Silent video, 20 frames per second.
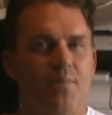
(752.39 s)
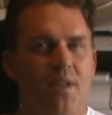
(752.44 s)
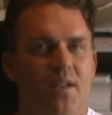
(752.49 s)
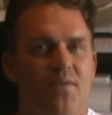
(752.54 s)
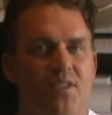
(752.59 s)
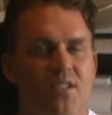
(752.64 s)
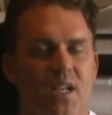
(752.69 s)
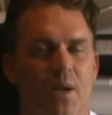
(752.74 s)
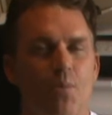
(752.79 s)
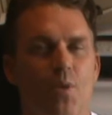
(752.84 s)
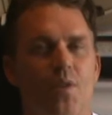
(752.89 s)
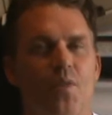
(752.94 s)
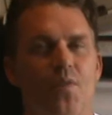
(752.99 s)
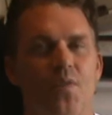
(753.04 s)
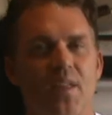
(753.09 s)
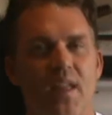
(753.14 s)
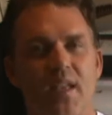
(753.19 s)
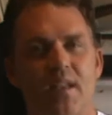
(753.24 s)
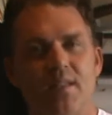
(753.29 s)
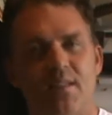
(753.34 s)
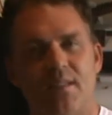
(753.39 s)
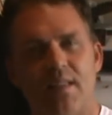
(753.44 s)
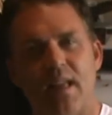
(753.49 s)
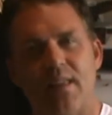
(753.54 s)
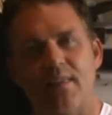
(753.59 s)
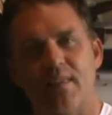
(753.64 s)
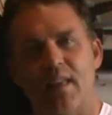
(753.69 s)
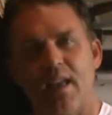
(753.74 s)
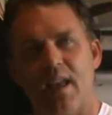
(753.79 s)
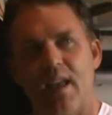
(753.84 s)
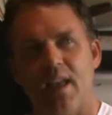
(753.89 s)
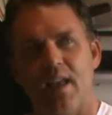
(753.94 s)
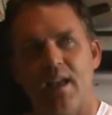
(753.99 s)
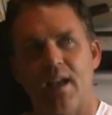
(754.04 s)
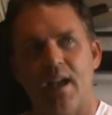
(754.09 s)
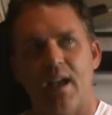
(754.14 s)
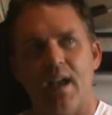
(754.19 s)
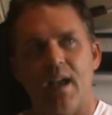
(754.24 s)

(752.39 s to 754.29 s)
If someone thinks that they